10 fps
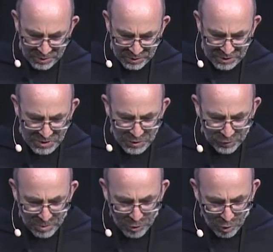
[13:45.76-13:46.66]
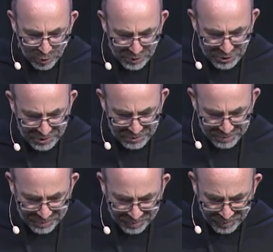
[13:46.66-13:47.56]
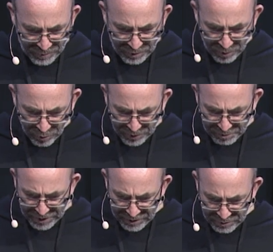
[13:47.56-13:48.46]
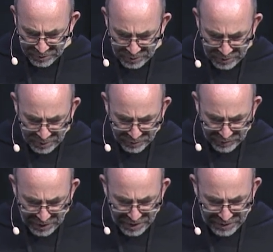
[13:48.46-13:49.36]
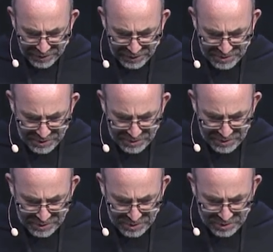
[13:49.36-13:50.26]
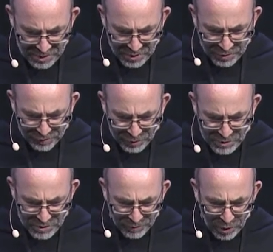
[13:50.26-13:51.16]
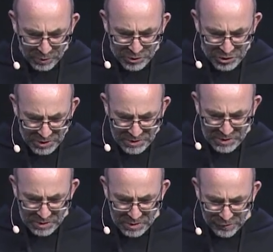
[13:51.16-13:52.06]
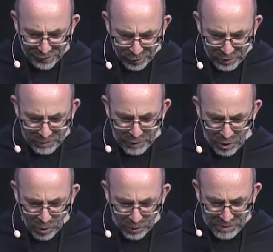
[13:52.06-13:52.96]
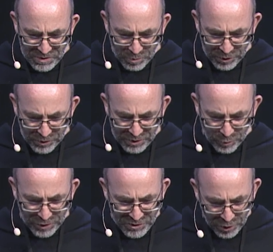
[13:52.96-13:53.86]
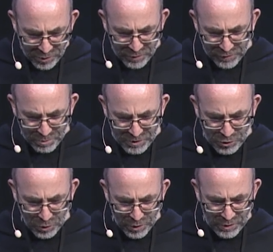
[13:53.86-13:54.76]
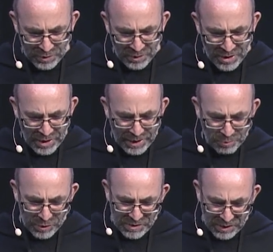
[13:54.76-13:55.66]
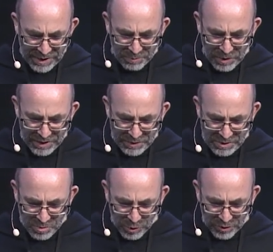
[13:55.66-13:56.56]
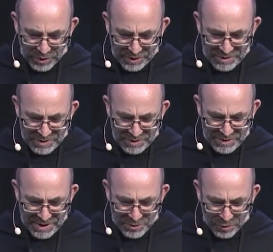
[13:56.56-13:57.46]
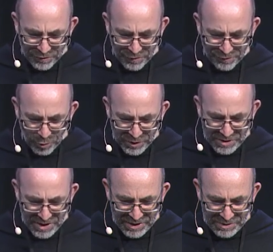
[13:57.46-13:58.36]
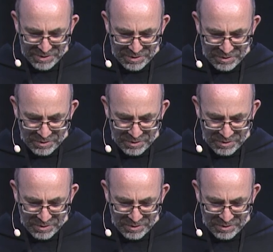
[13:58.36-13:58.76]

This is from Origen, holy man of God. He says this: "First of all, Jesus, full of the Holy Spirit, returned from the Jordan and was led by the Spirit into the desert for 40 days.